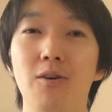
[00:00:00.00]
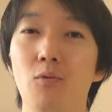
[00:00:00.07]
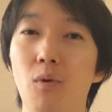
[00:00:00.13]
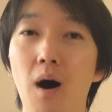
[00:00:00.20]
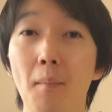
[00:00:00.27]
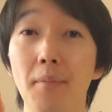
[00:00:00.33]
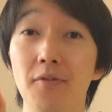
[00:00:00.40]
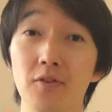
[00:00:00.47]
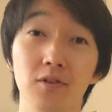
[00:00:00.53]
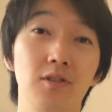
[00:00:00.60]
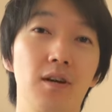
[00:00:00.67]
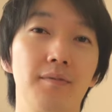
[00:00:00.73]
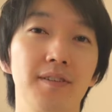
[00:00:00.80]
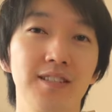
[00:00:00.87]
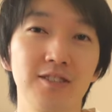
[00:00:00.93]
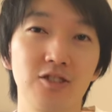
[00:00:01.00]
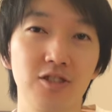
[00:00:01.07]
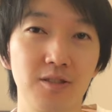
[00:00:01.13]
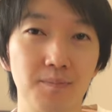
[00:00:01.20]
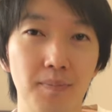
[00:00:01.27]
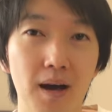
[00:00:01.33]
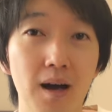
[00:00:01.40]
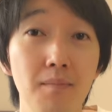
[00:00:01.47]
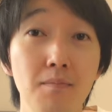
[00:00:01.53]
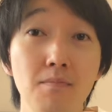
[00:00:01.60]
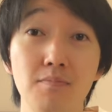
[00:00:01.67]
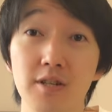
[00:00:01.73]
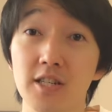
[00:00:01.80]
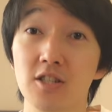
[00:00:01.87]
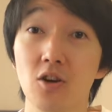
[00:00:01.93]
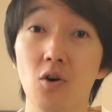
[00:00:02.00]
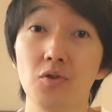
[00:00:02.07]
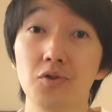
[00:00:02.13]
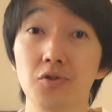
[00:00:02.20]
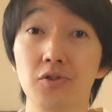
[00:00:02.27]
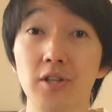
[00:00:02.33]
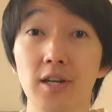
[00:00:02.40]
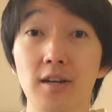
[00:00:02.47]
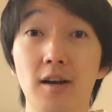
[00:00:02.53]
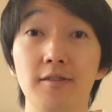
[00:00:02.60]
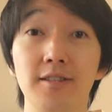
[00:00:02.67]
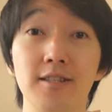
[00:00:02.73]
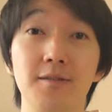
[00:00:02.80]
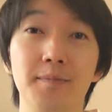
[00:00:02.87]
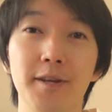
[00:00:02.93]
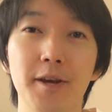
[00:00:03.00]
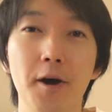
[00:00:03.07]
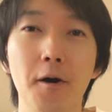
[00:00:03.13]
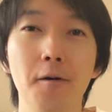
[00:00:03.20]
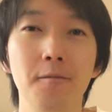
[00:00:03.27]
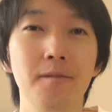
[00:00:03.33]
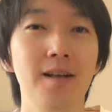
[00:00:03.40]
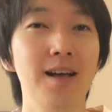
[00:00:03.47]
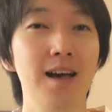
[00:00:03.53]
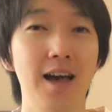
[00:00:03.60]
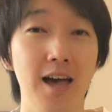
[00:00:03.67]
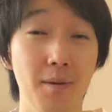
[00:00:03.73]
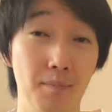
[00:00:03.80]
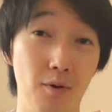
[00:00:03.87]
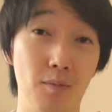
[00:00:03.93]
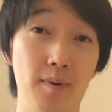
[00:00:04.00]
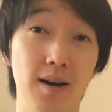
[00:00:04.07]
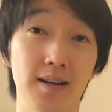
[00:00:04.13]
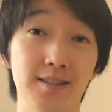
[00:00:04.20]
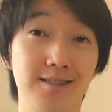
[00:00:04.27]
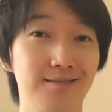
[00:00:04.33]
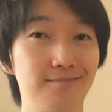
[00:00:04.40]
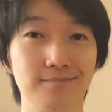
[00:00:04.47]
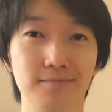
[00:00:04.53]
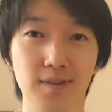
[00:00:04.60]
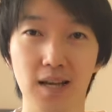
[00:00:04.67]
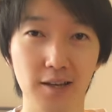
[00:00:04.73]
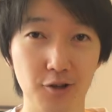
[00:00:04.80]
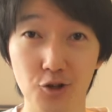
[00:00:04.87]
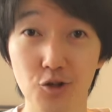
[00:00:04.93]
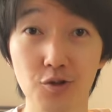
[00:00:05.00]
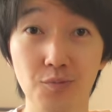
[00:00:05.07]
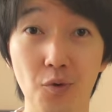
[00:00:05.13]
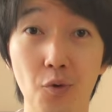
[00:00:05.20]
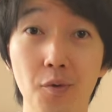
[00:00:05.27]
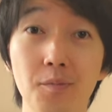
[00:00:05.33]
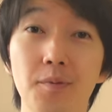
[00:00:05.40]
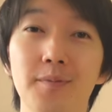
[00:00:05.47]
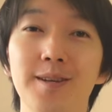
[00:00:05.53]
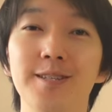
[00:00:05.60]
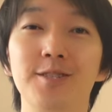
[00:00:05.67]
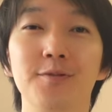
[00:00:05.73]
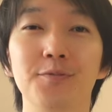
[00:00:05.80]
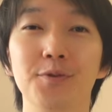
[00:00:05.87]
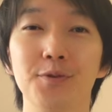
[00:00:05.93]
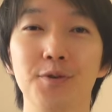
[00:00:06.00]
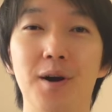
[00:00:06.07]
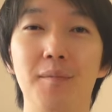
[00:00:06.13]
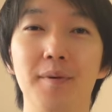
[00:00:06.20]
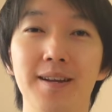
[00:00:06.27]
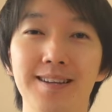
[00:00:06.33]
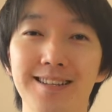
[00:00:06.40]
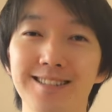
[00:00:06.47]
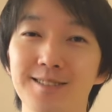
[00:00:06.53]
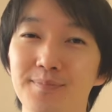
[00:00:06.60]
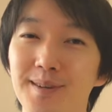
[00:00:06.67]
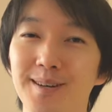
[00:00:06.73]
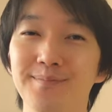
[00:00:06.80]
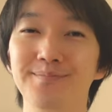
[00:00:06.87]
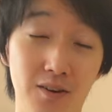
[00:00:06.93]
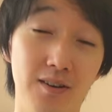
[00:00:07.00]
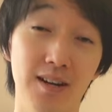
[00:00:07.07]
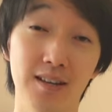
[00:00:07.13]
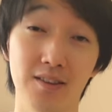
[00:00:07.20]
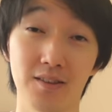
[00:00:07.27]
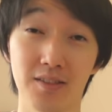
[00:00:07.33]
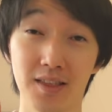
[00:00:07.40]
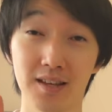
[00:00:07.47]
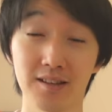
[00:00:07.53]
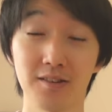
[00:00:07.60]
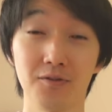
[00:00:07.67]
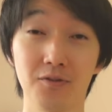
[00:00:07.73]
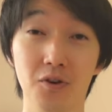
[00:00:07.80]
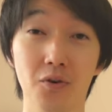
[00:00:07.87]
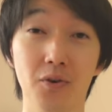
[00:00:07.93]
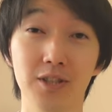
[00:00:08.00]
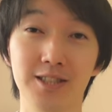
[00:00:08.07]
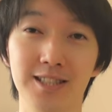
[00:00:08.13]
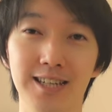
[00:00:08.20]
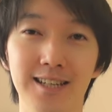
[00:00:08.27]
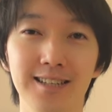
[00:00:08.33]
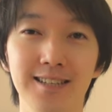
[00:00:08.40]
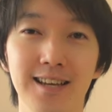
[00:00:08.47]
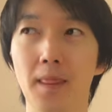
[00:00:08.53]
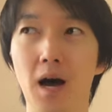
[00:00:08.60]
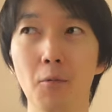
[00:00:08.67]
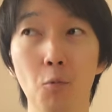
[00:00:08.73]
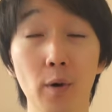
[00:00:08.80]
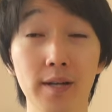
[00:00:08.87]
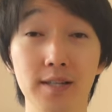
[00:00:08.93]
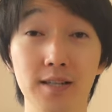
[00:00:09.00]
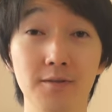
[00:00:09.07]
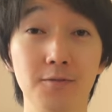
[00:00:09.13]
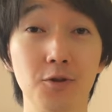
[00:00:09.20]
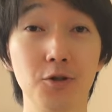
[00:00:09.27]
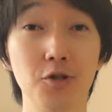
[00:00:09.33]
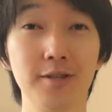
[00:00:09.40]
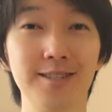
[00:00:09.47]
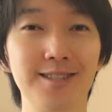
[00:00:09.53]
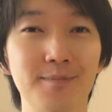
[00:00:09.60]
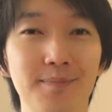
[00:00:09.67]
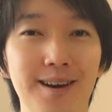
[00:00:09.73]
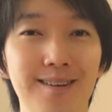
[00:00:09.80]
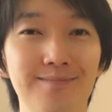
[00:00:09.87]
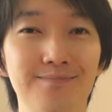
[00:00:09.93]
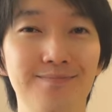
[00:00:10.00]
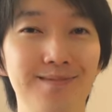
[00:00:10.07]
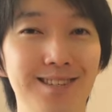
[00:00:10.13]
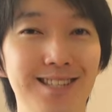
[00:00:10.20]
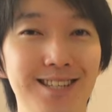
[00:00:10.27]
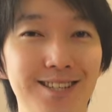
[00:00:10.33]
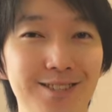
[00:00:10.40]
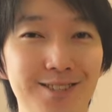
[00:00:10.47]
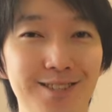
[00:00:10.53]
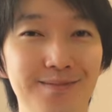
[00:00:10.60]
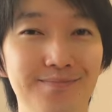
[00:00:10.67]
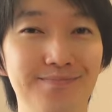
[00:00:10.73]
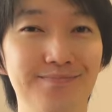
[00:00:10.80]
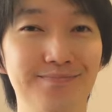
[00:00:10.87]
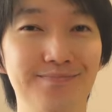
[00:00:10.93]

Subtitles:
Well, before traveling to Japan, please also check out this video. It provides like useful information for traveling in Japan. Alright, so thank you for watching. I'm waiting for you in Japan. See you soon.